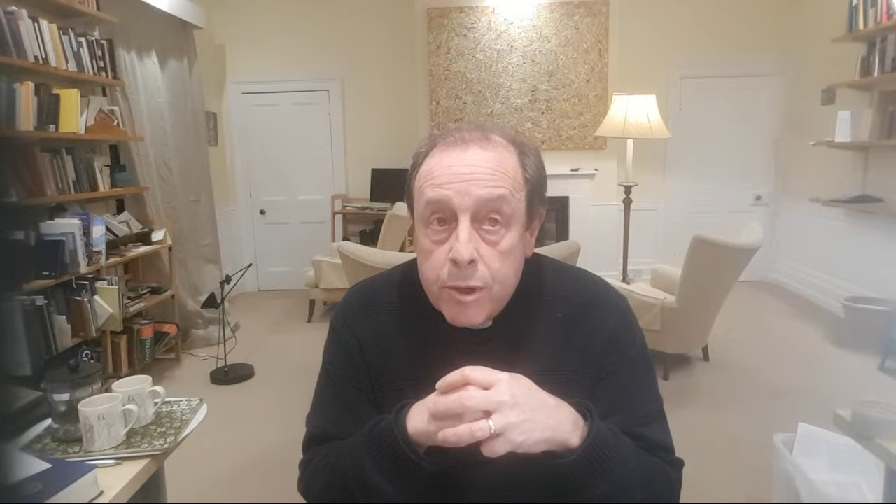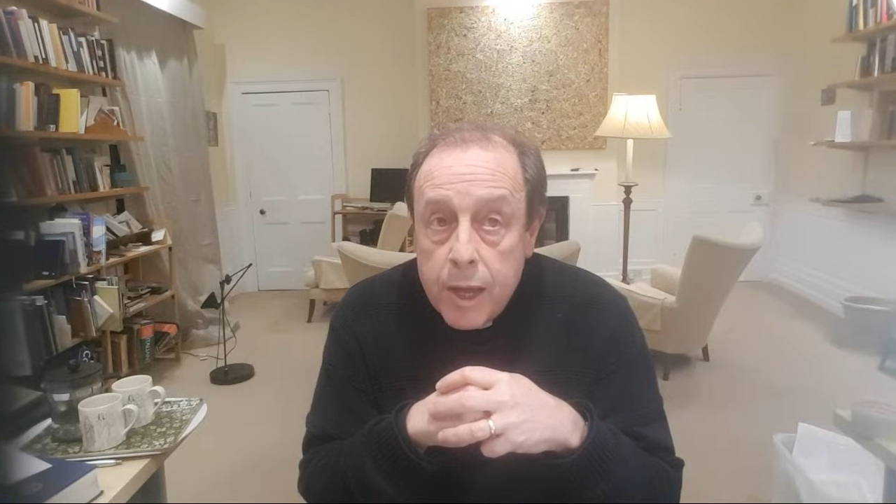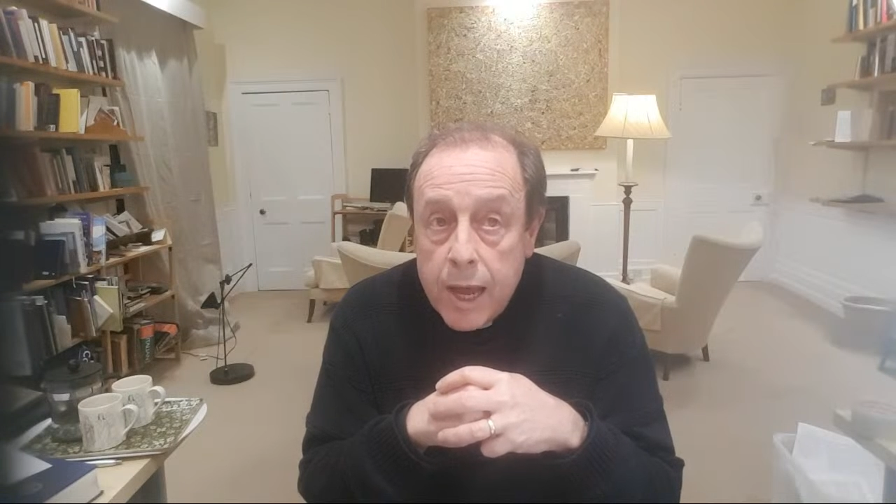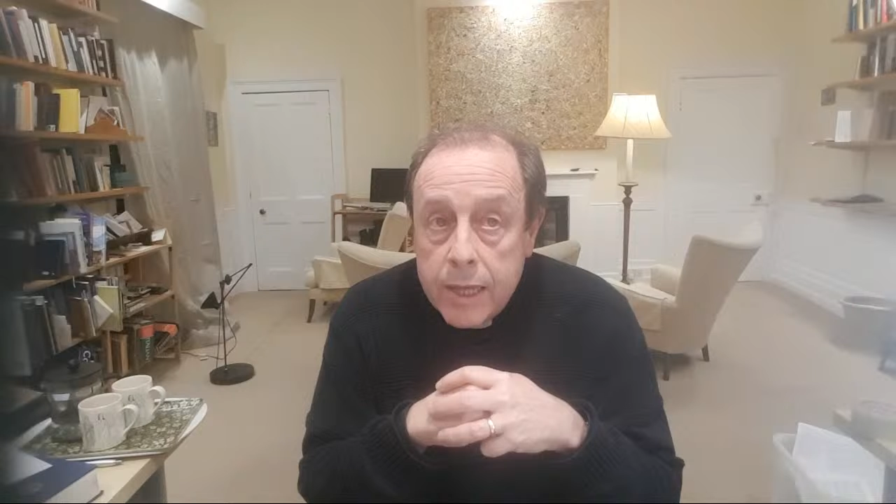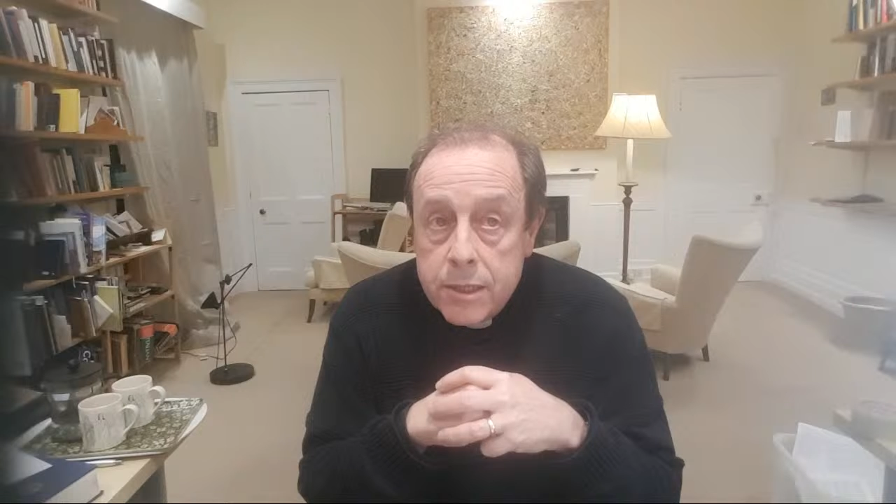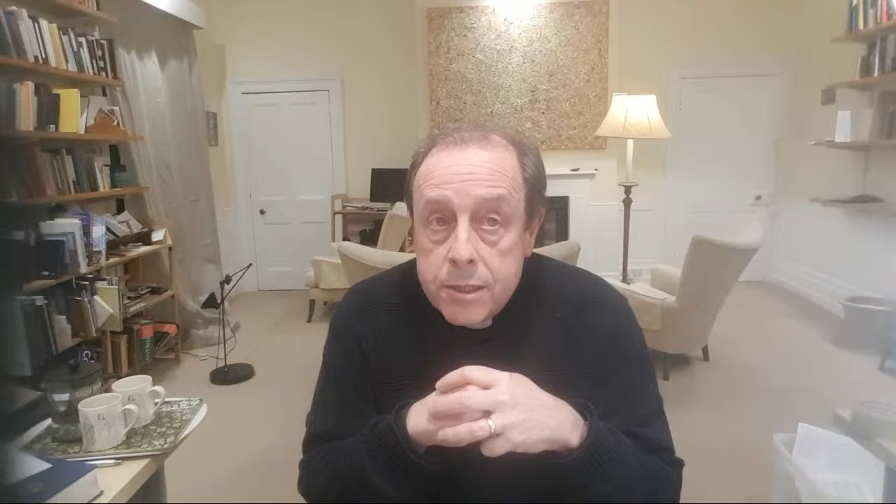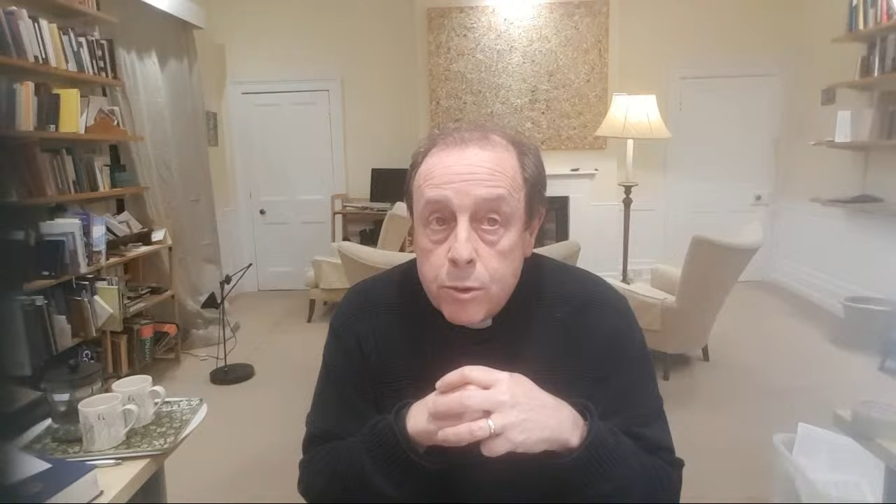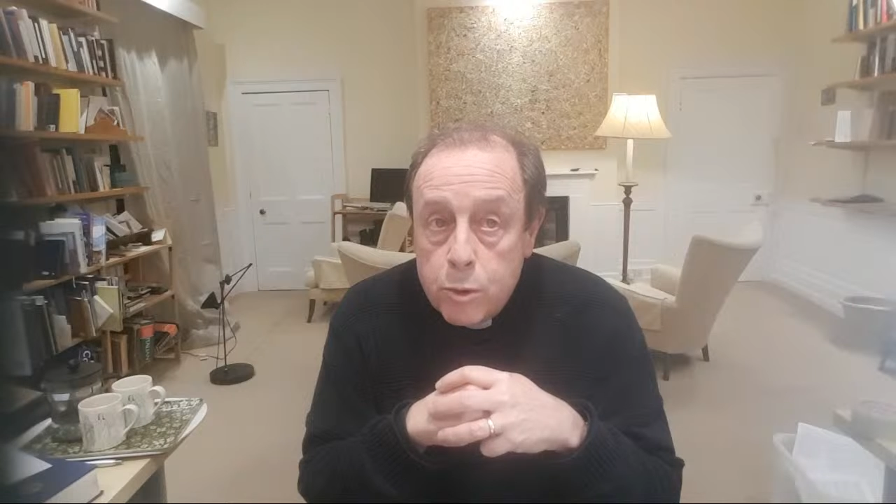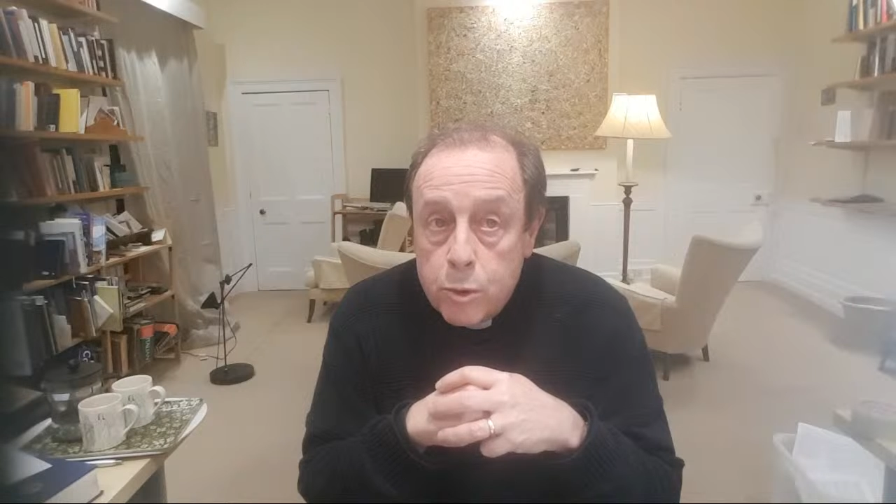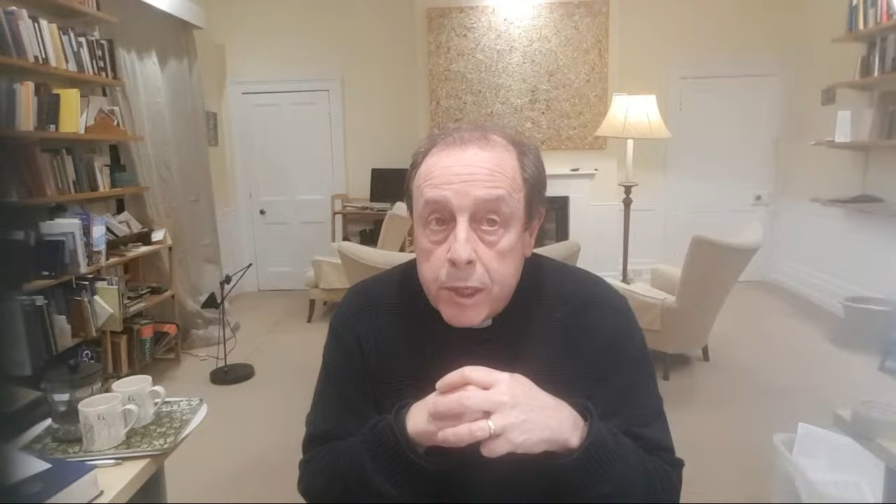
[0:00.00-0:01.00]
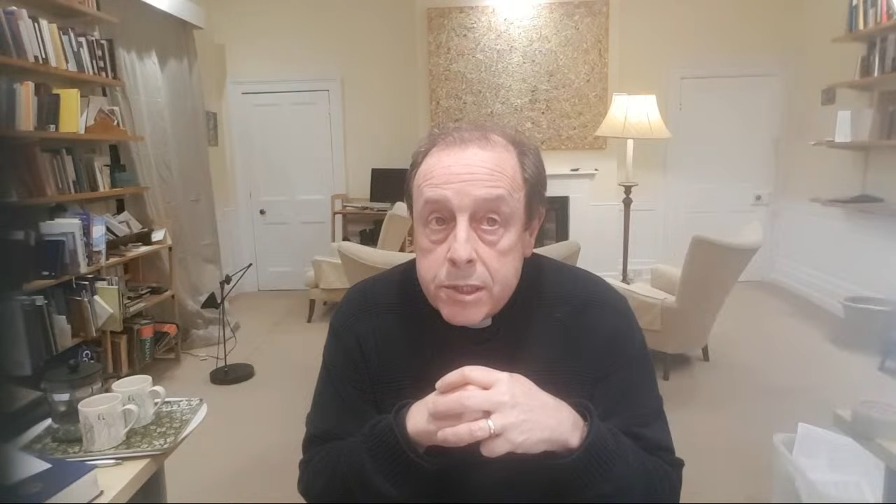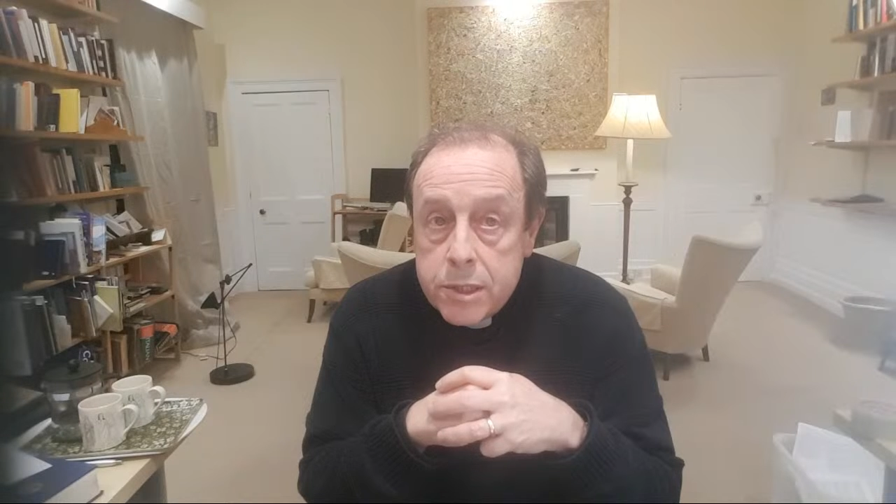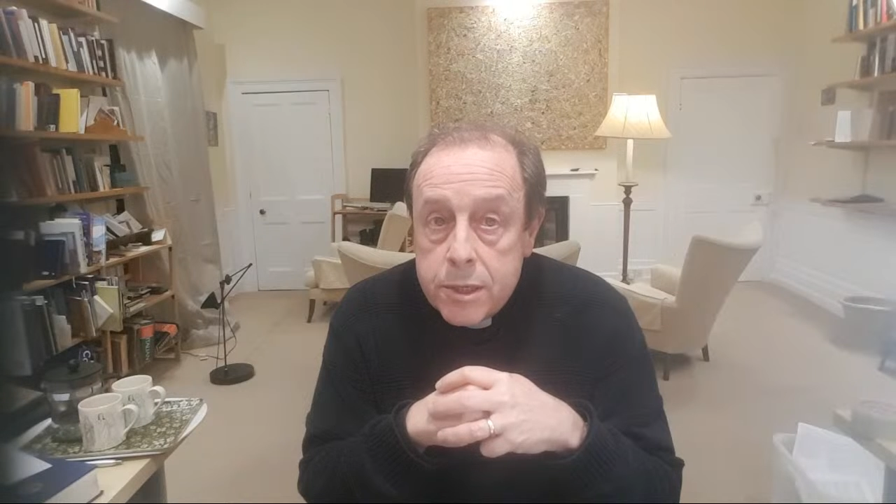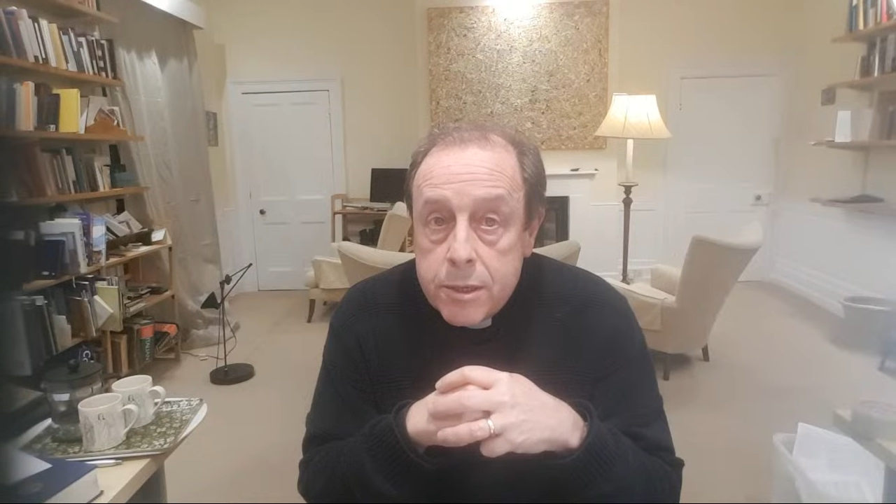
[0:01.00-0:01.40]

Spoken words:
and always,